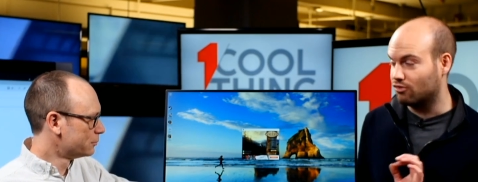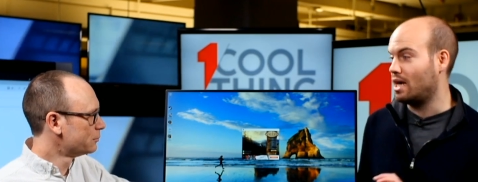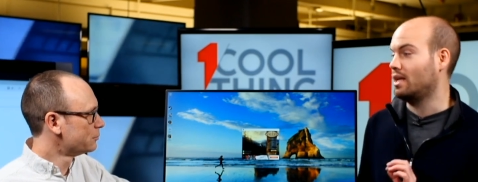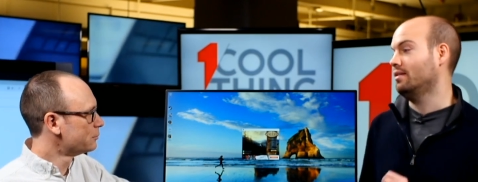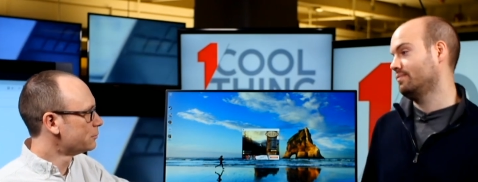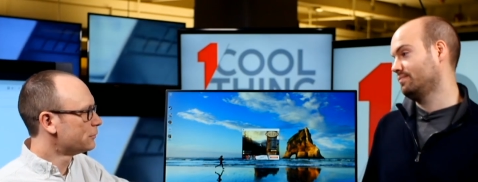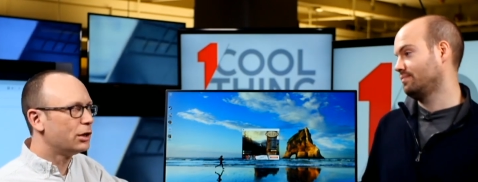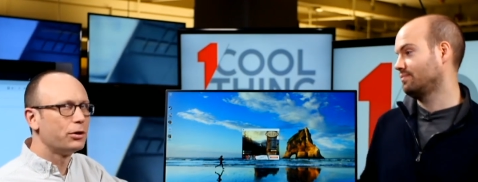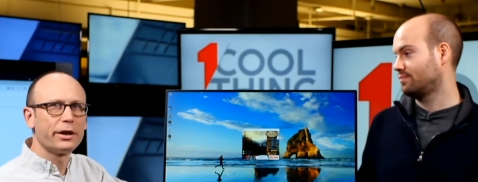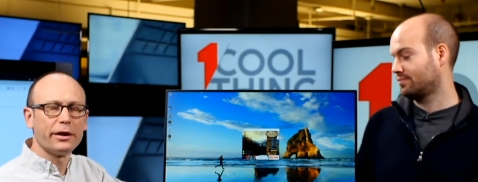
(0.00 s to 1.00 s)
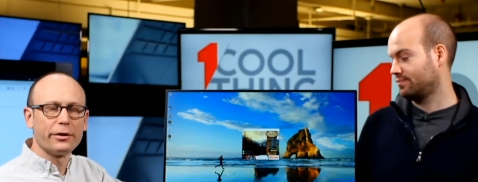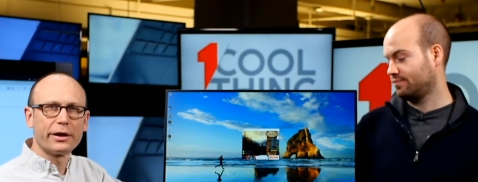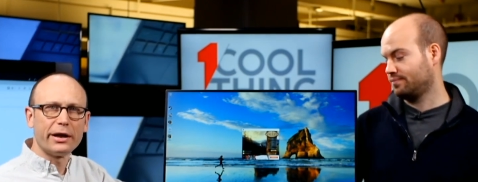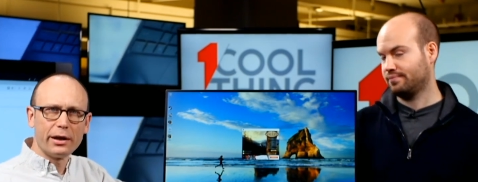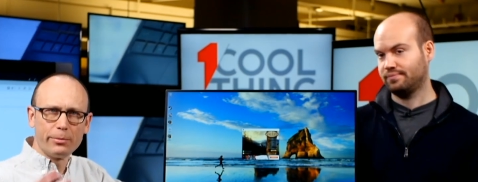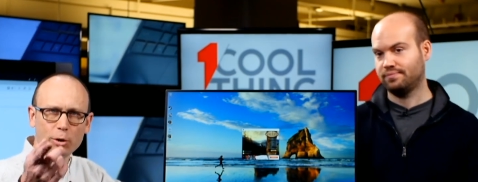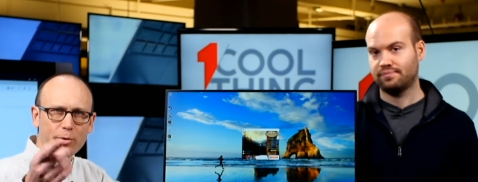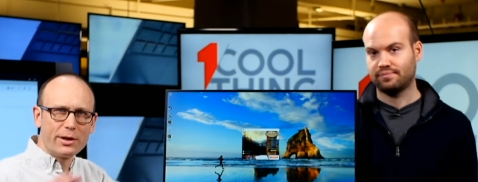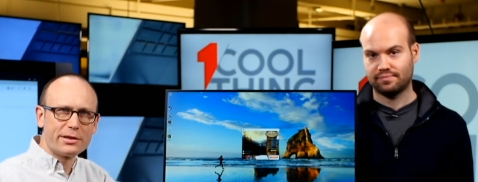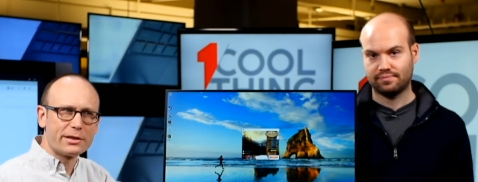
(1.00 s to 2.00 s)
Speaker 1: ready. Okay, okay. Any more
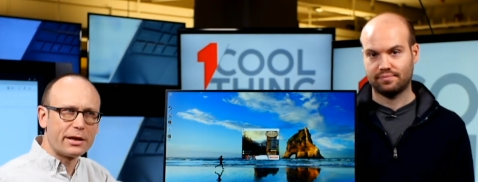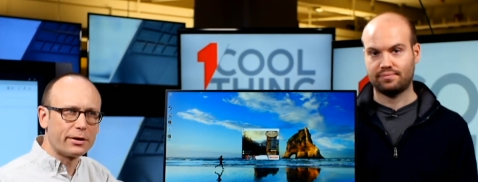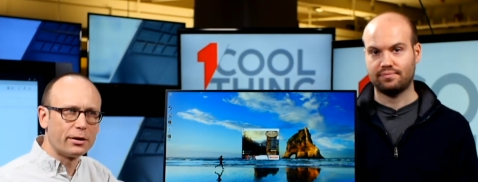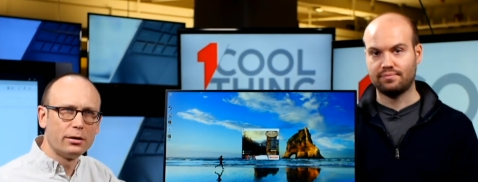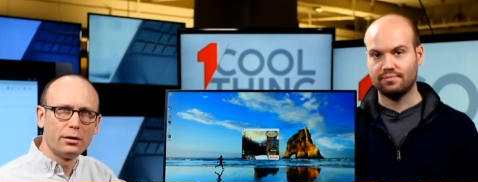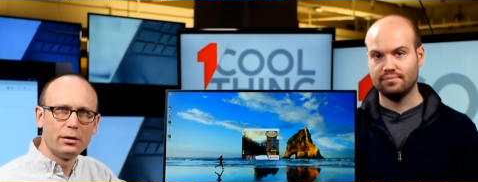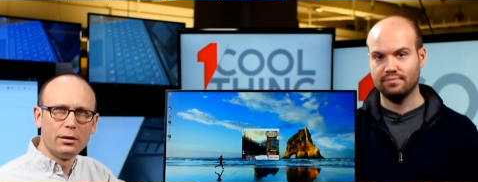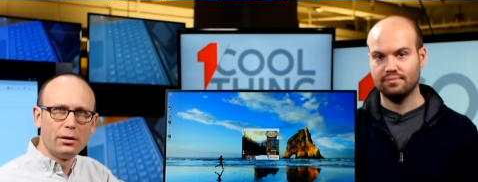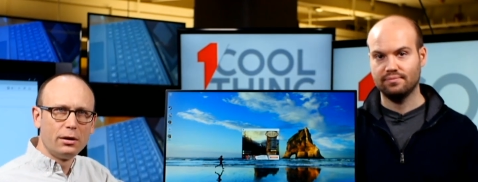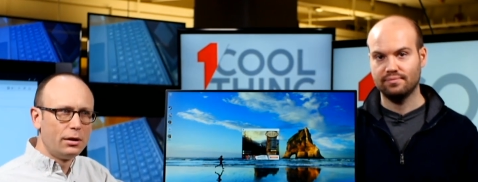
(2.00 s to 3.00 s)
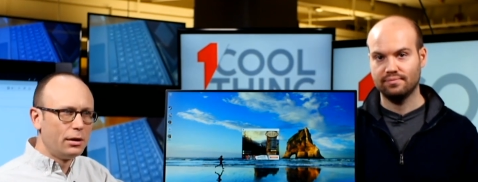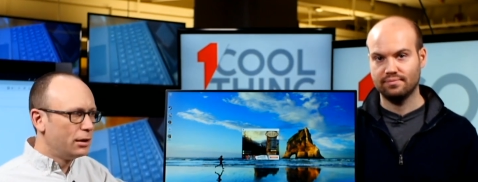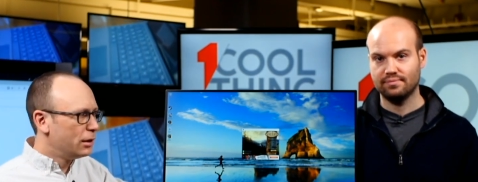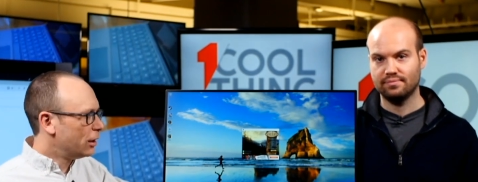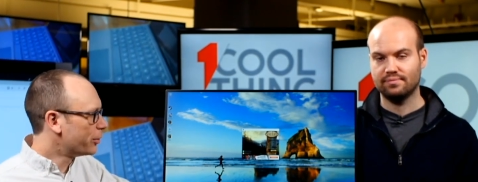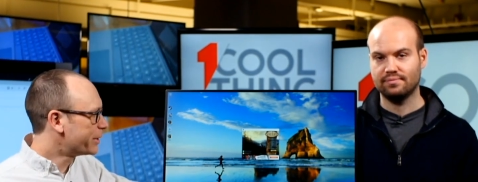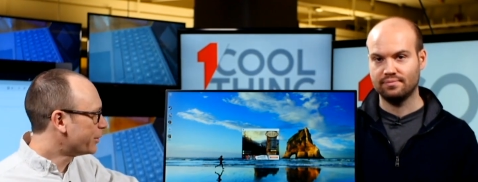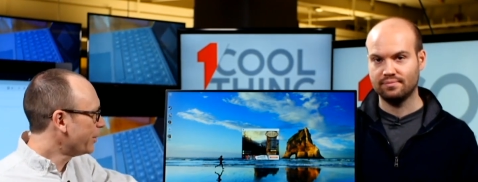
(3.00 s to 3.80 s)
questions out there? I think we're all set. Okay,